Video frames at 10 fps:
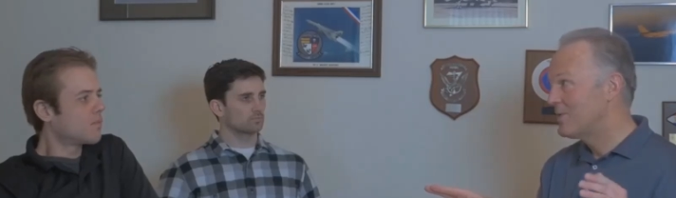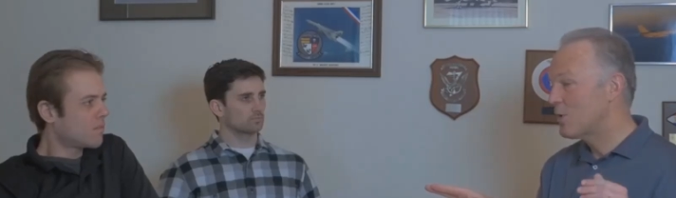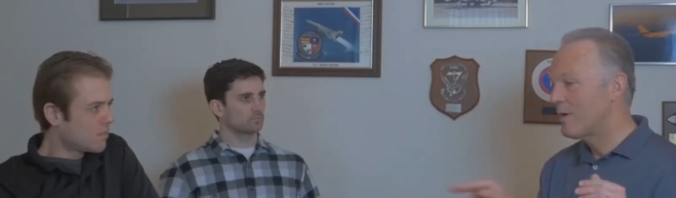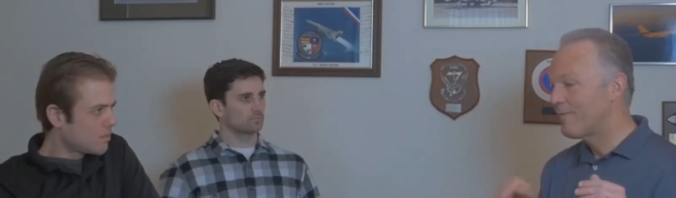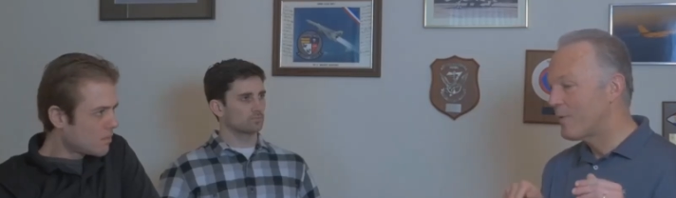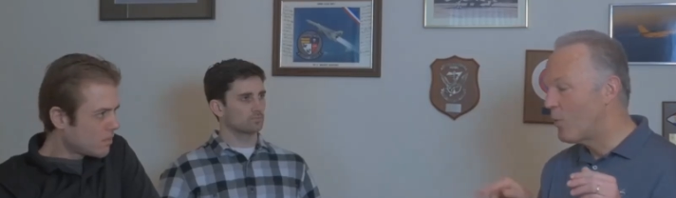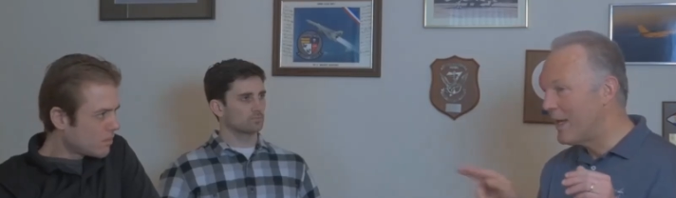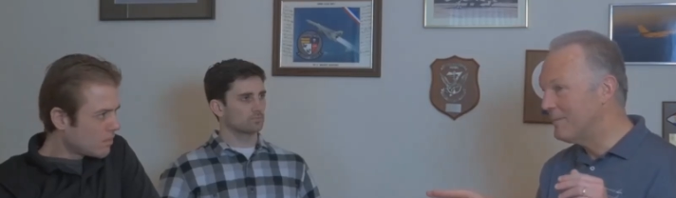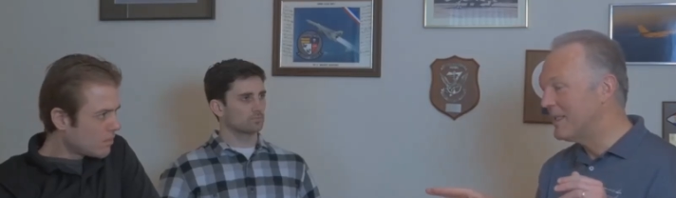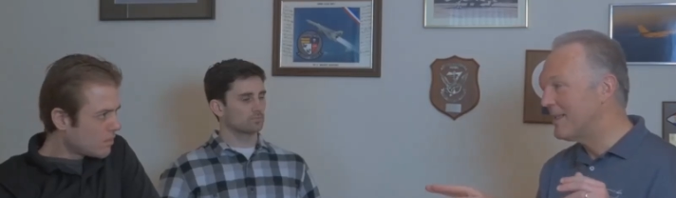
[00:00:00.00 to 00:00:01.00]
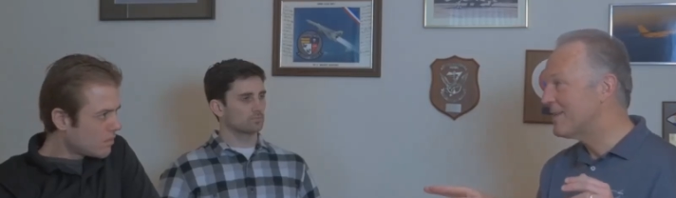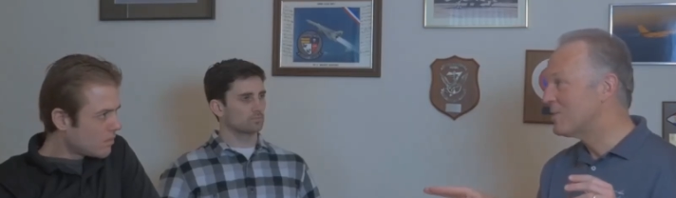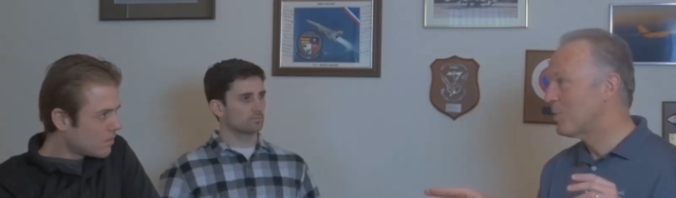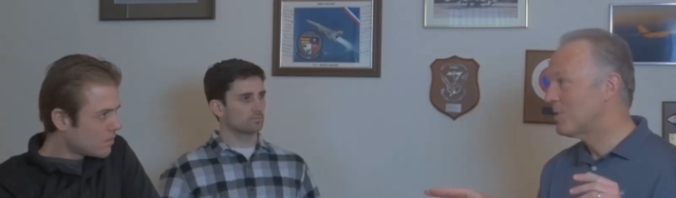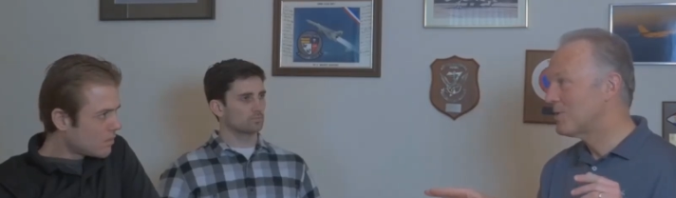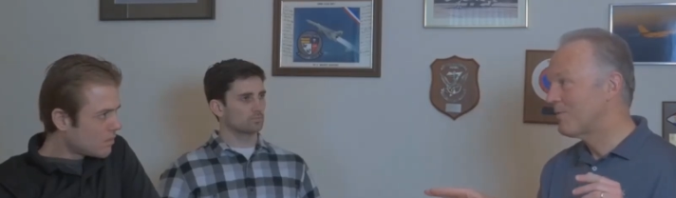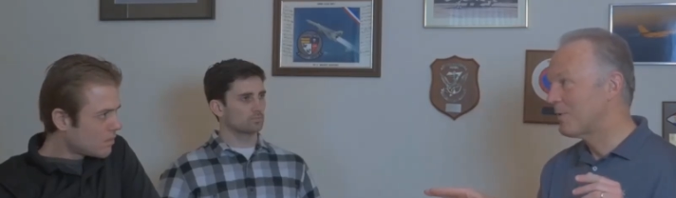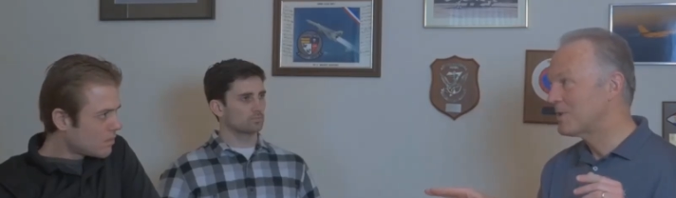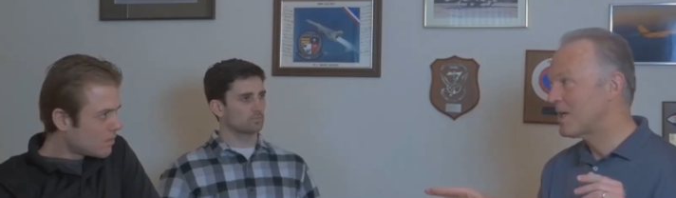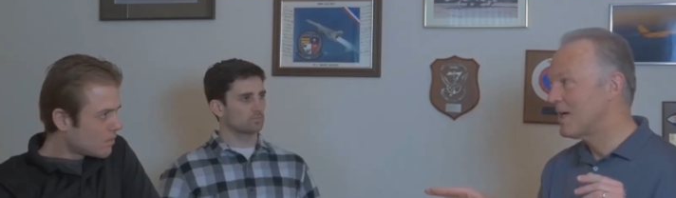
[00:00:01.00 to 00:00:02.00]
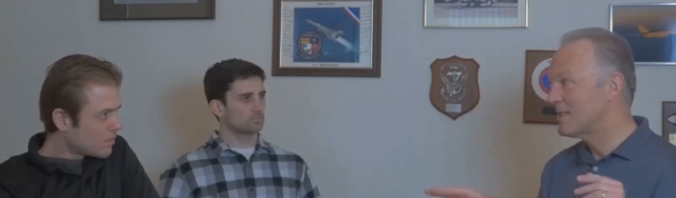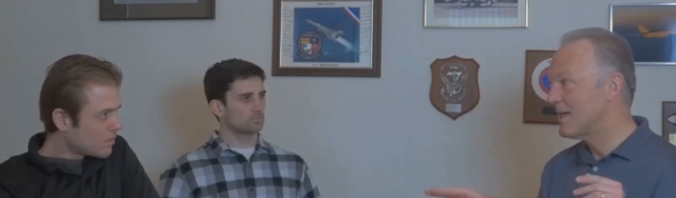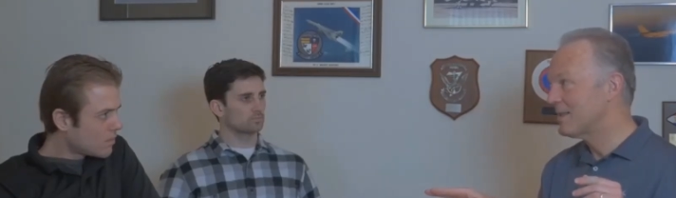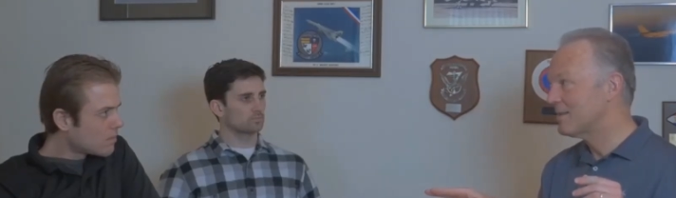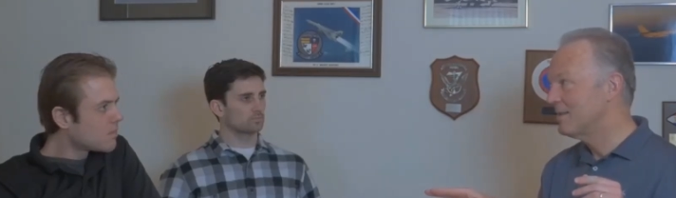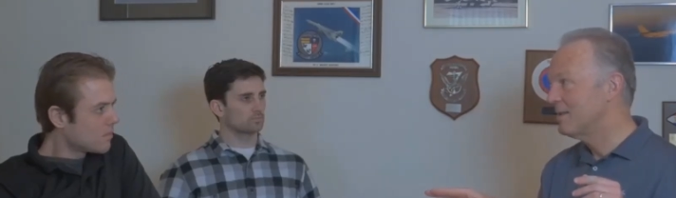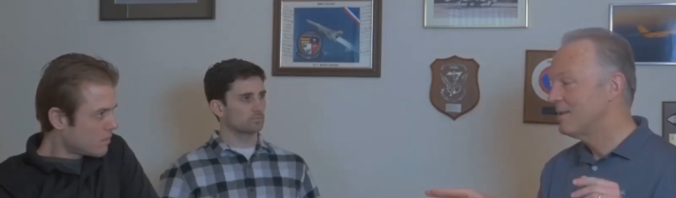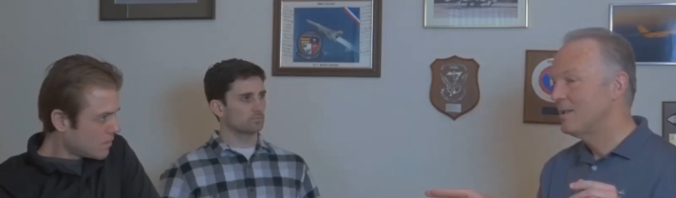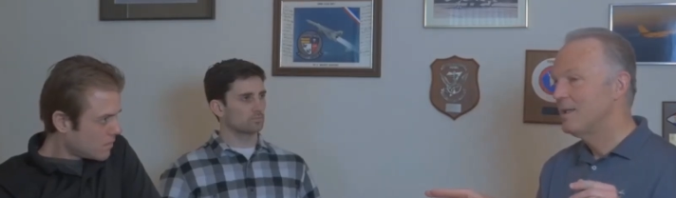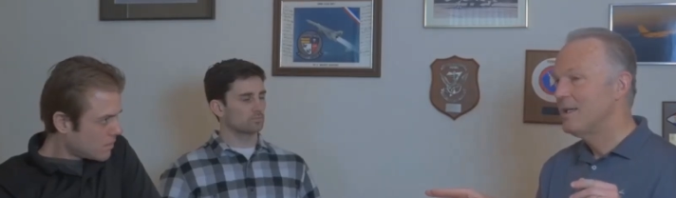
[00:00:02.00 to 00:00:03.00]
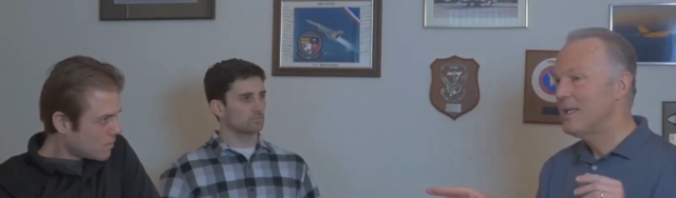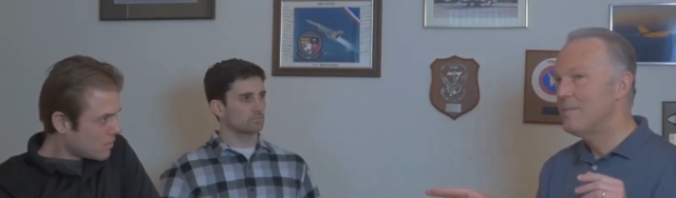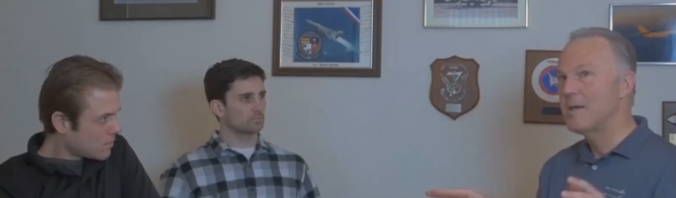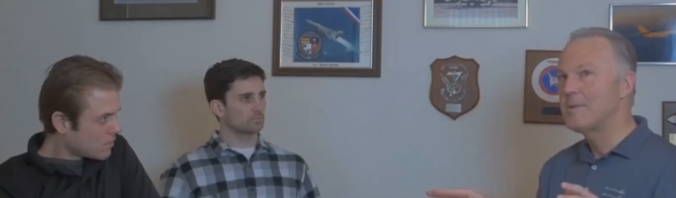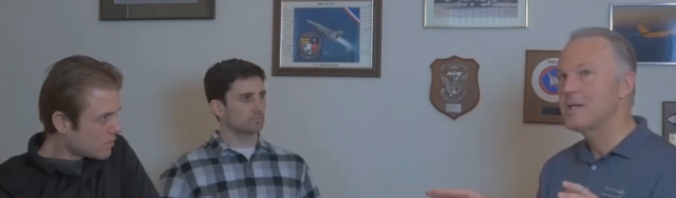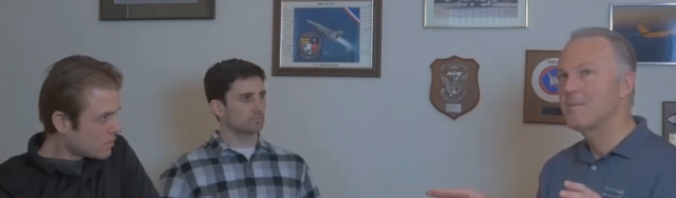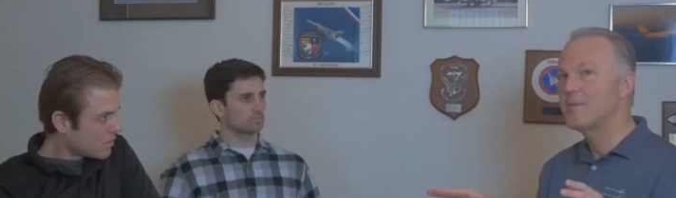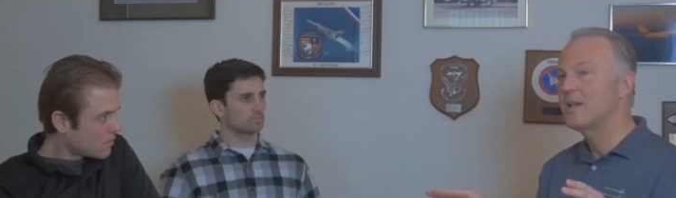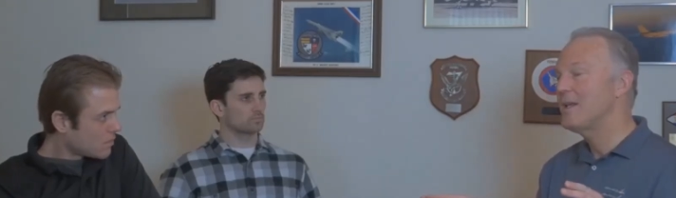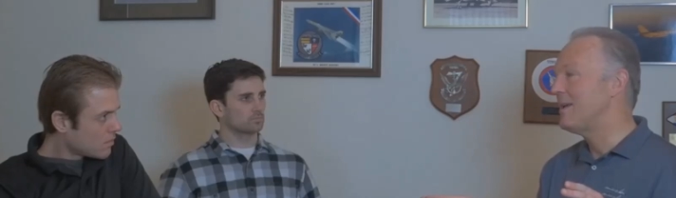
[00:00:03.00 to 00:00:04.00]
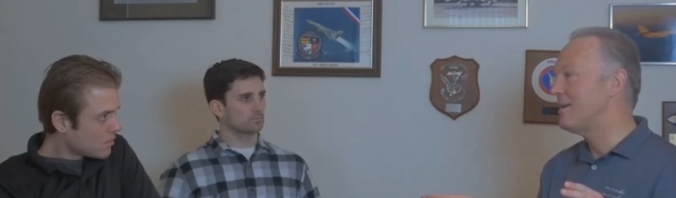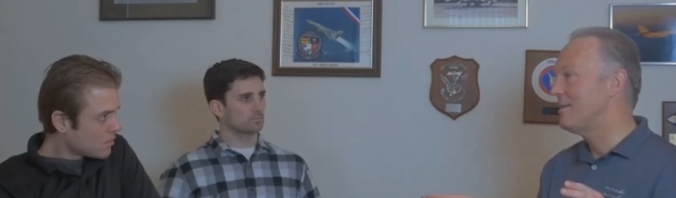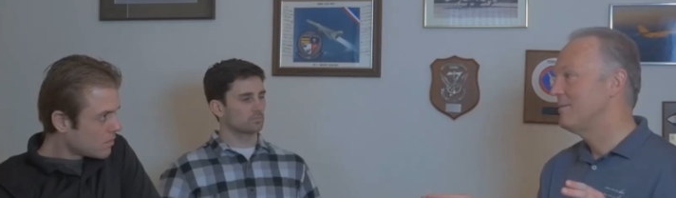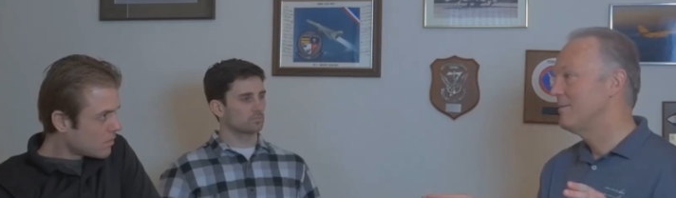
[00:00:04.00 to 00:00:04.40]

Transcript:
Speaker 1: So if the wingman gets first contact, he may become the lead.